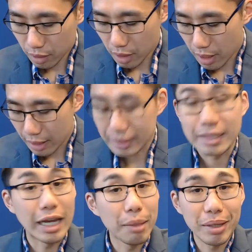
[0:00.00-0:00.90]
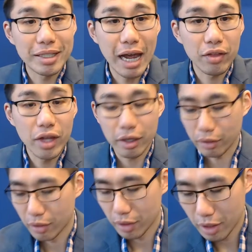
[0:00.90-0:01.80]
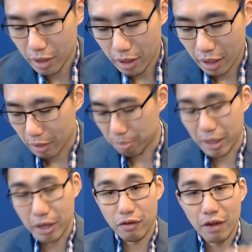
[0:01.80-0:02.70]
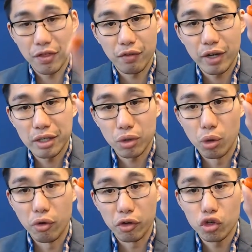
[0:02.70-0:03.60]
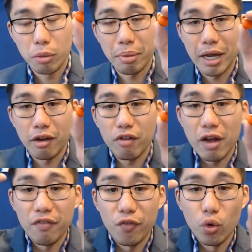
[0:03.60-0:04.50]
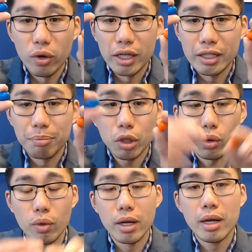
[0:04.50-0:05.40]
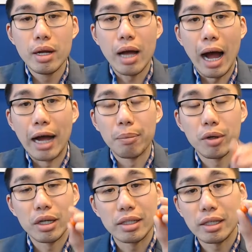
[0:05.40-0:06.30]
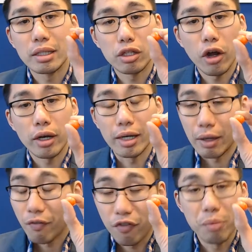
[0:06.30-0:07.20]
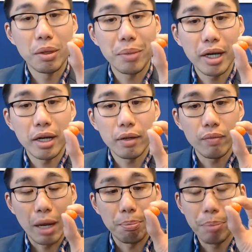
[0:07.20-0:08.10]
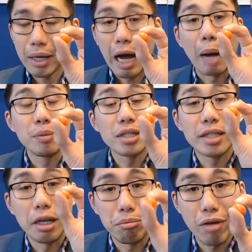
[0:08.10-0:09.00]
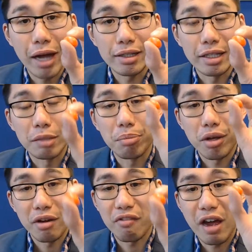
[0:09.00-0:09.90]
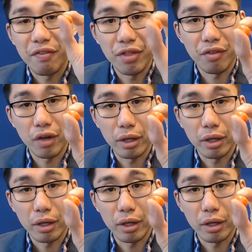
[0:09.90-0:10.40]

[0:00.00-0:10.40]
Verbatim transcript: Same exact thing. Paragraph three is orange, paragraph four is blue. I'm going to just start from the beginning, but I'm just going to practice paragraph three.